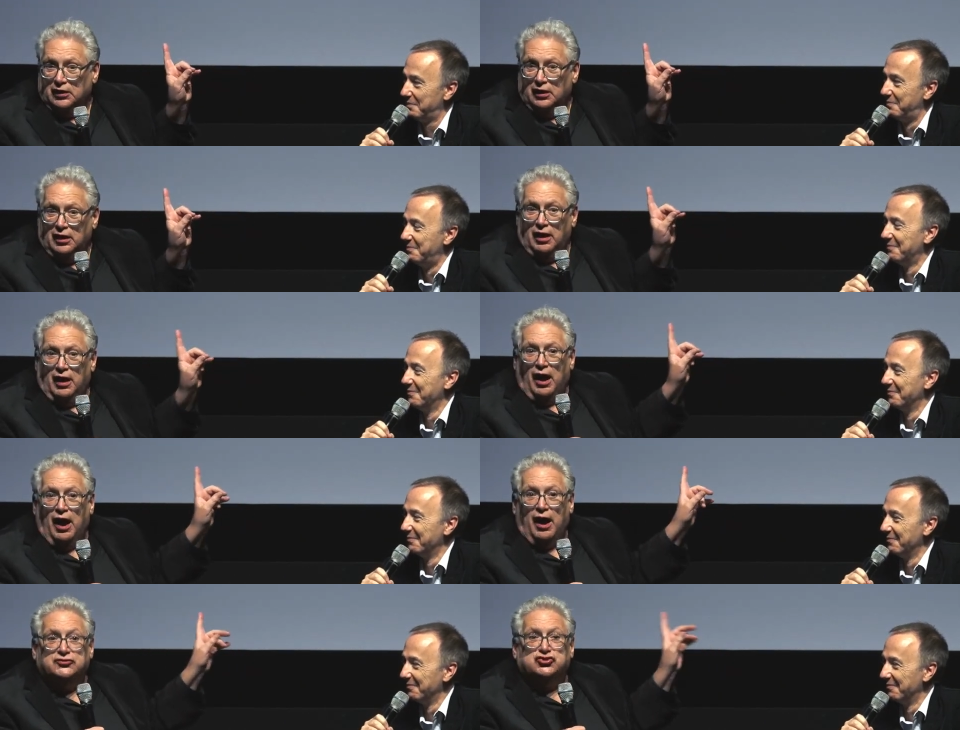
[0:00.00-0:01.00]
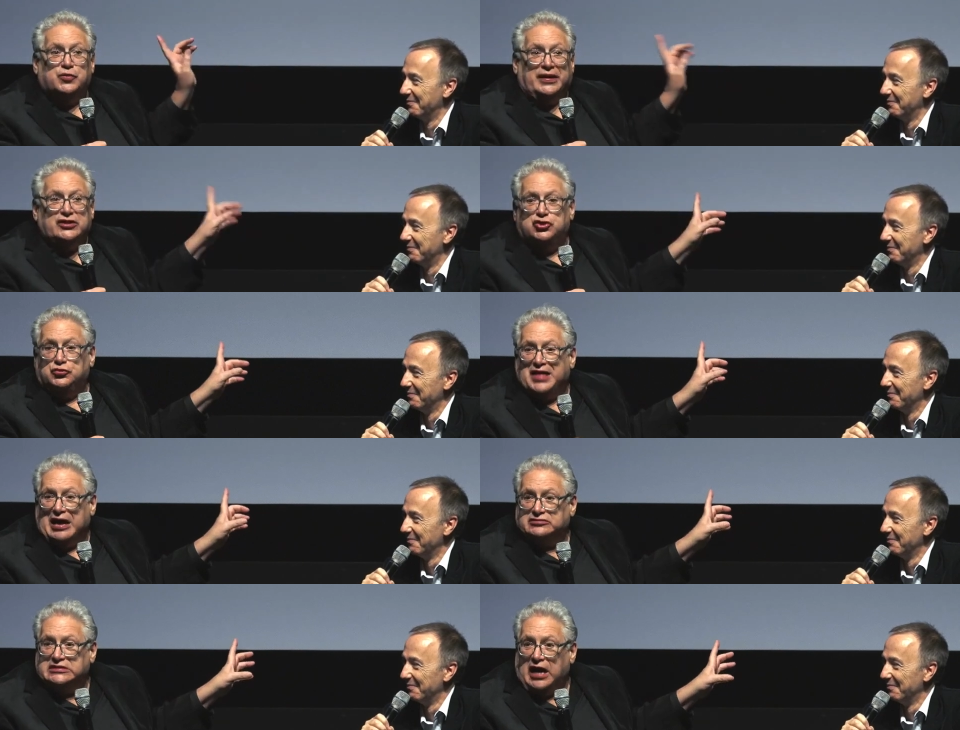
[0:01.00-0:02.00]
Speaker 1: uh, it's twenty two
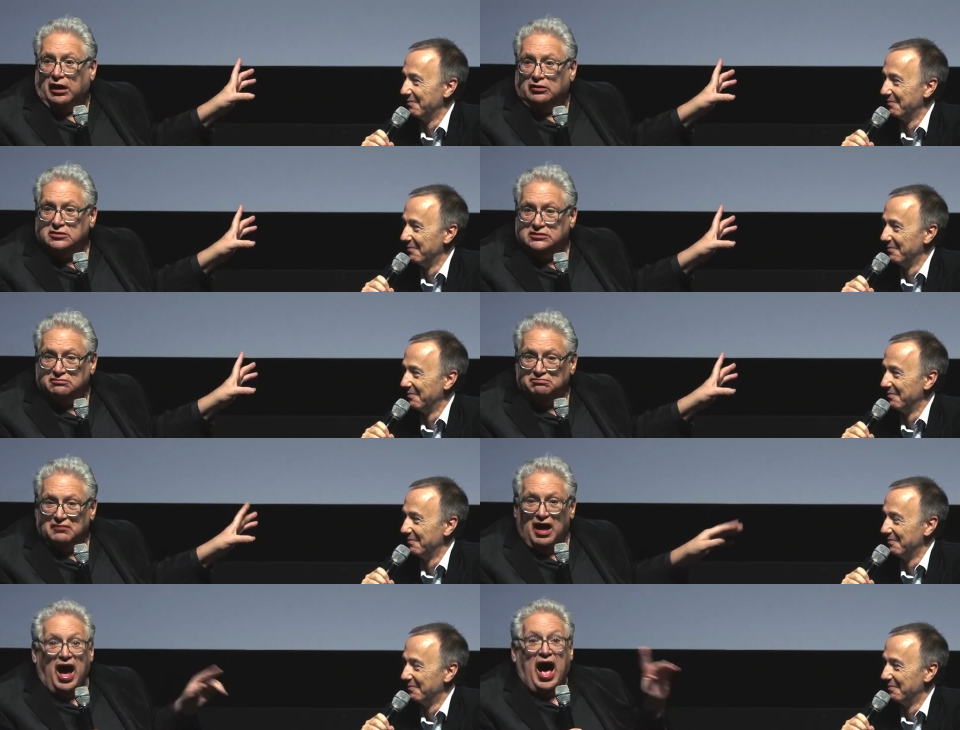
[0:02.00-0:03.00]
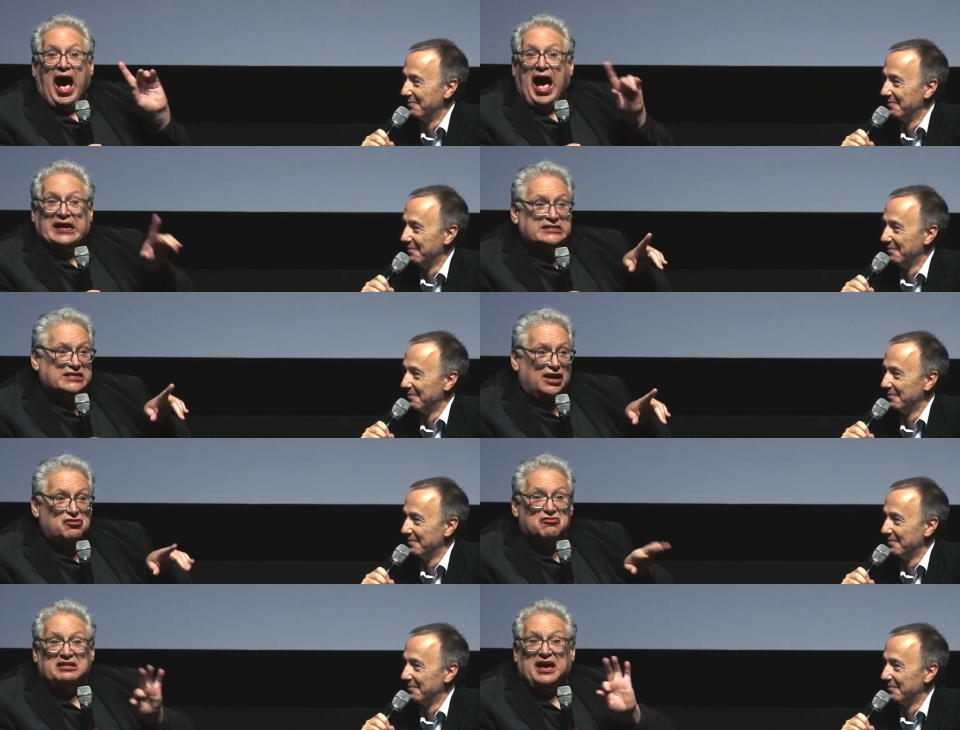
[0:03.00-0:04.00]
thousand dollars. I can tell
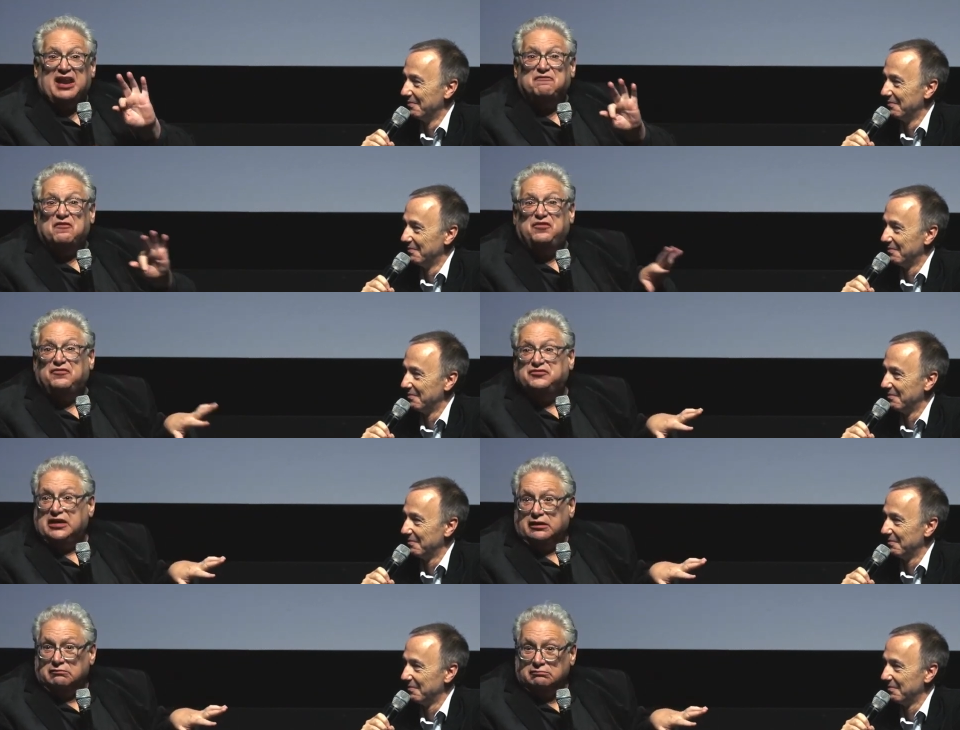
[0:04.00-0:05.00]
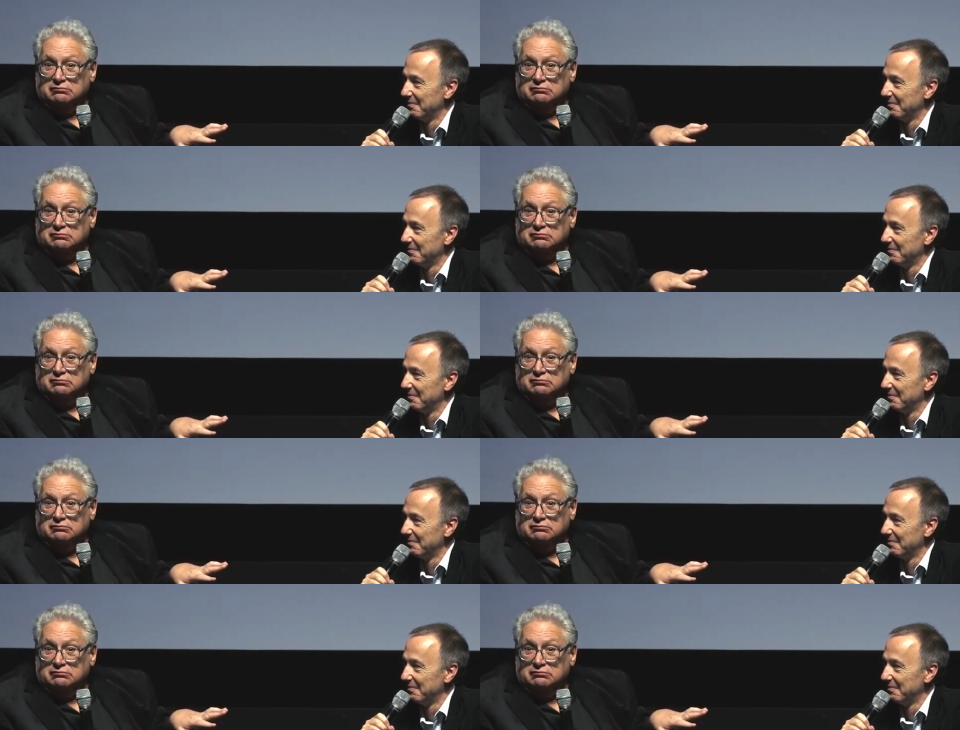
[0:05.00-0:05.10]
you, you can get it for fifteen.